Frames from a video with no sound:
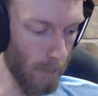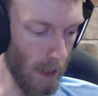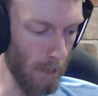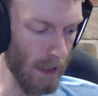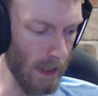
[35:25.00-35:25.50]
I
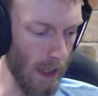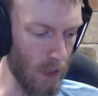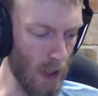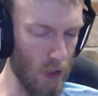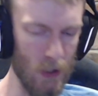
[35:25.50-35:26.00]
mean, I guess
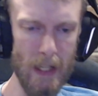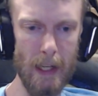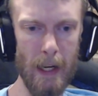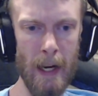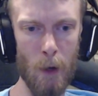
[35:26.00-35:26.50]
I stick
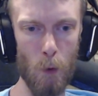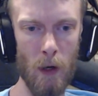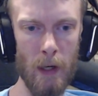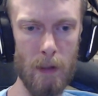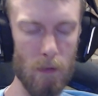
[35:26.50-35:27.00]
it out,
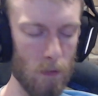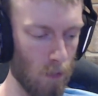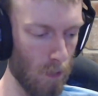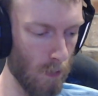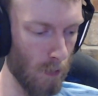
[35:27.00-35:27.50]
right?
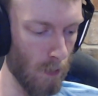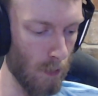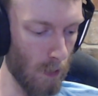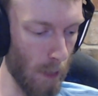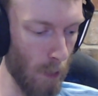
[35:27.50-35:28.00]

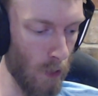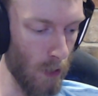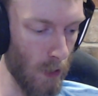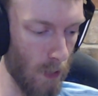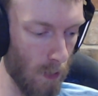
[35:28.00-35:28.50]
Like, we just